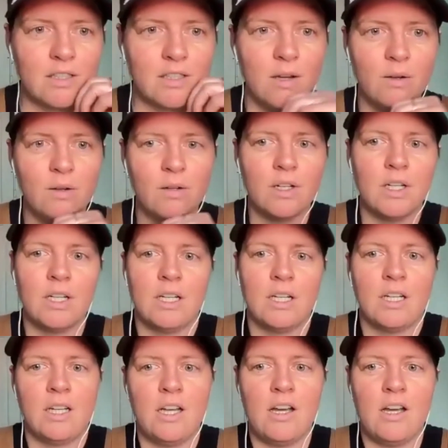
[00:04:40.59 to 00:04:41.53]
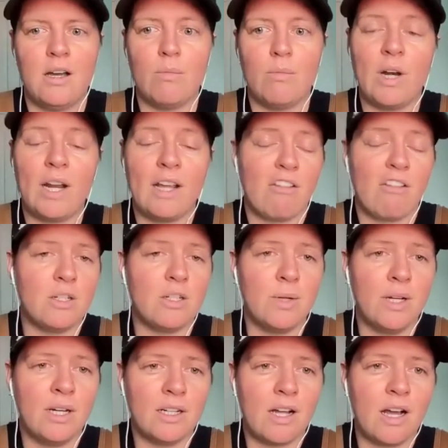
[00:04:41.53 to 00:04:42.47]
So when I
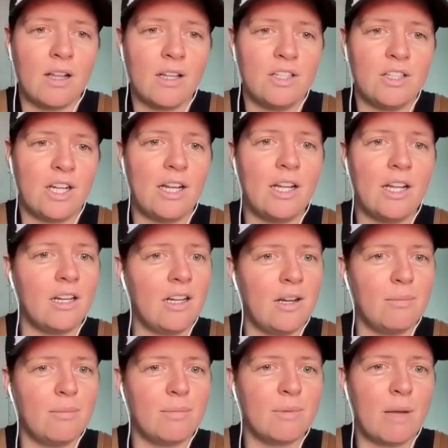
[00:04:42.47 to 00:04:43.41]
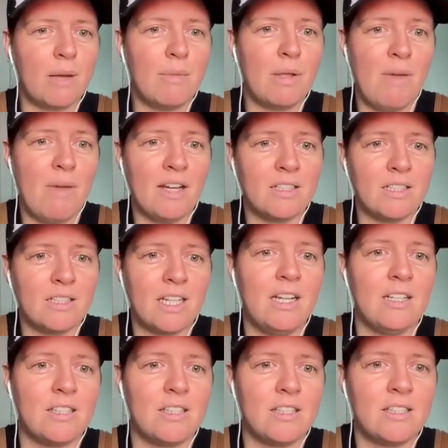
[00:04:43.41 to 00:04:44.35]
graduated college, I ended up coming back to
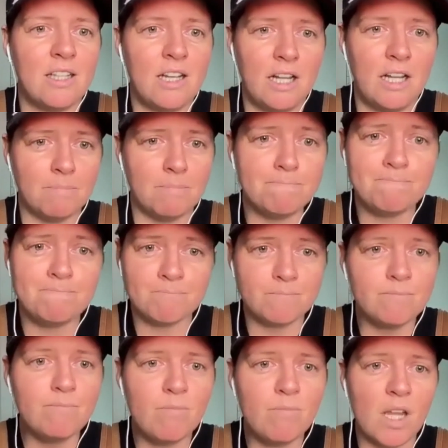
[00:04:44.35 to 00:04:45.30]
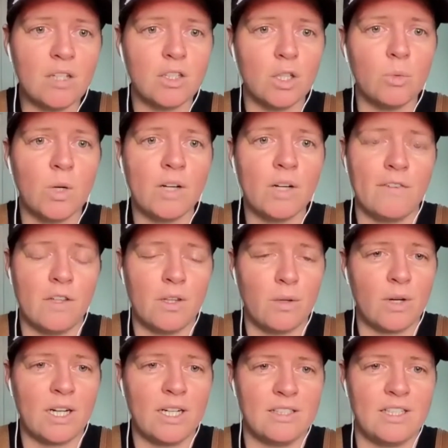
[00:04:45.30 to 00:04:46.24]
Kansas City to work for the
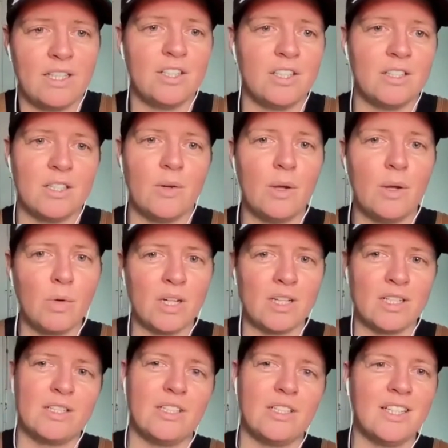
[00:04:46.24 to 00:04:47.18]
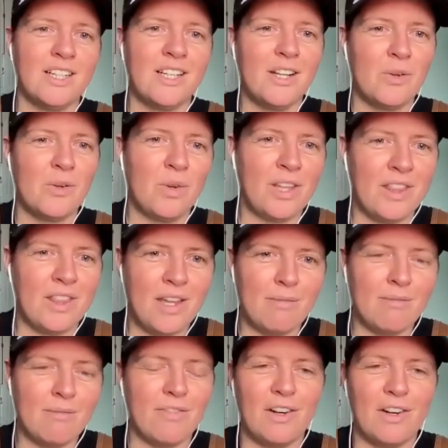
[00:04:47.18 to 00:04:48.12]
organization. So I worked with
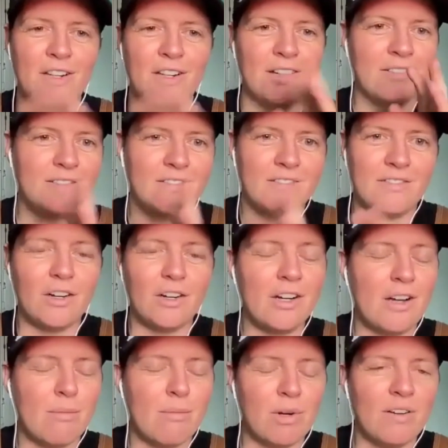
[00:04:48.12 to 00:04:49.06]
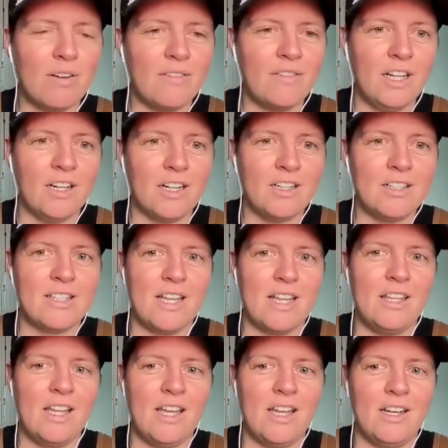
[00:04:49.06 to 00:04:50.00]
them for a number of years,
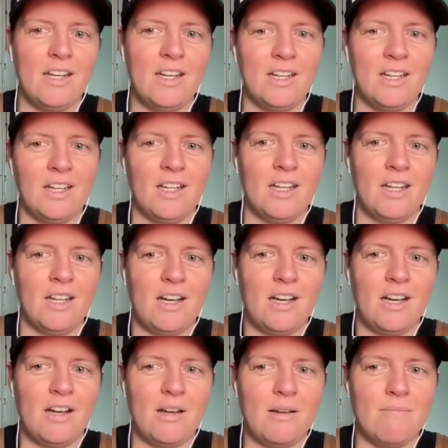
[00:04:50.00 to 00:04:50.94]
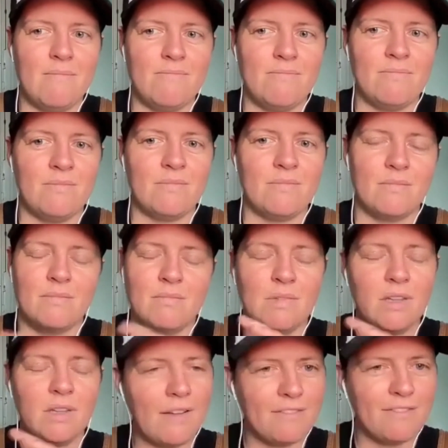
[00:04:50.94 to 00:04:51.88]
and then
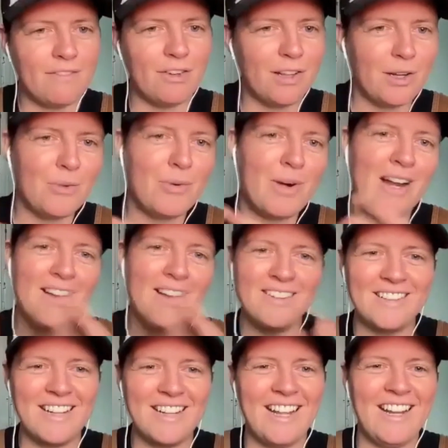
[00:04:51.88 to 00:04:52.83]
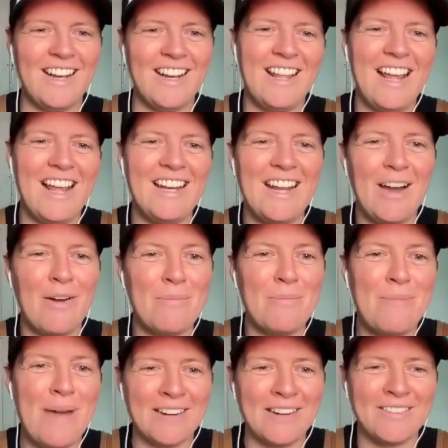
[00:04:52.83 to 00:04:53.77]
left for a little while, and now
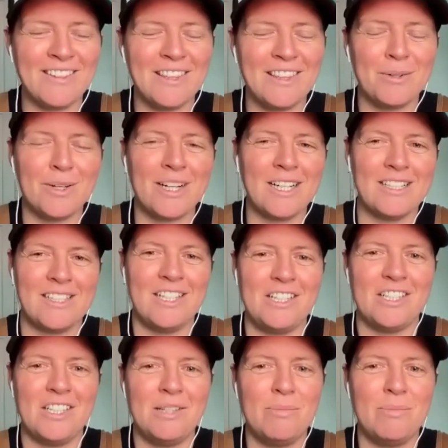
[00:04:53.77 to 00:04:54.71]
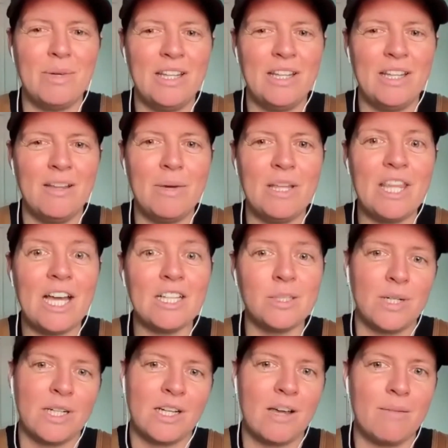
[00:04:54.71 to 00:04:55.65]
I'm back with the organization, but that's
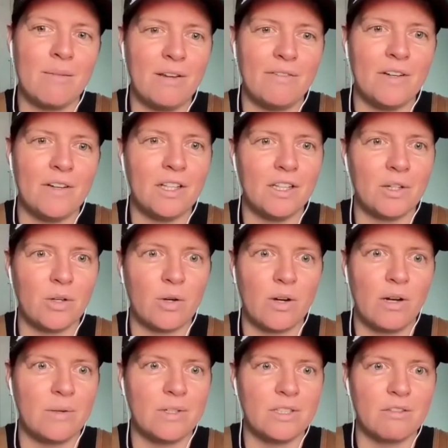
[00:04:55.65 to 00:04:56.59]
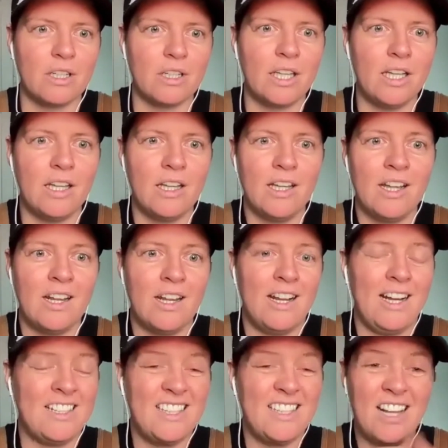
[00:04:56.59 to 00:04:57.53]
what got my foot in the door.
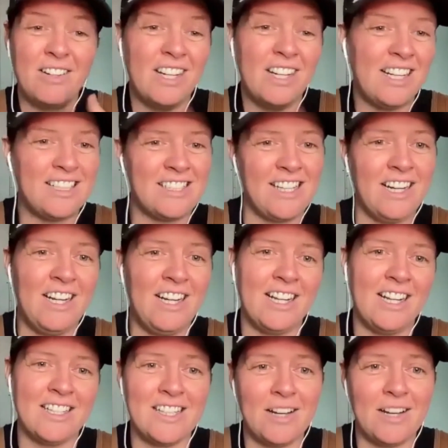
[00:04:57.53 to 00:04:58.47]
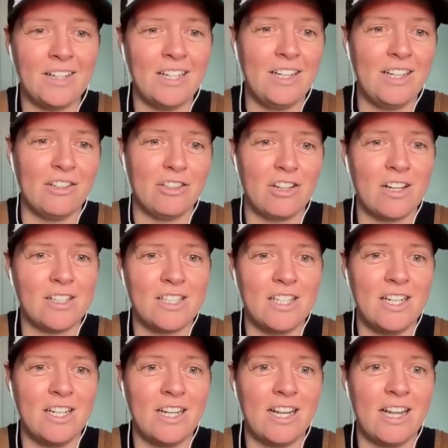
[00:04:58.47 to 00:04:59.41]
It sounded exciting. It sounded
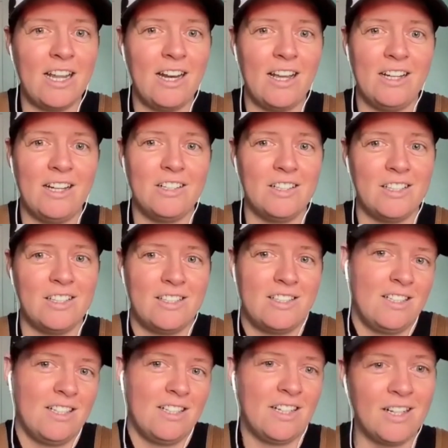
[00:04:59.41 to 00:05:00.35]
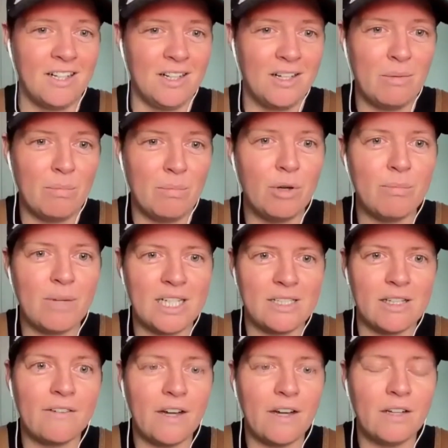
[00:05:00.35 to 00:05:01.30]
interesting. And I just put
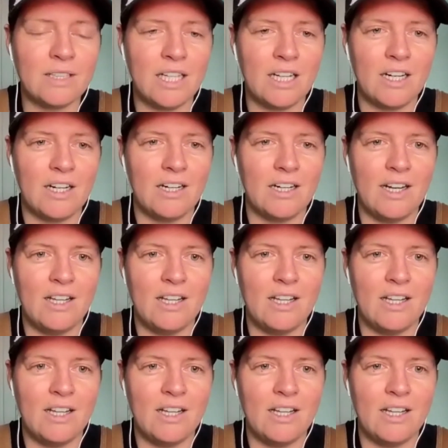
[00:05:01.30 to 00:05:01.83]
myself out there.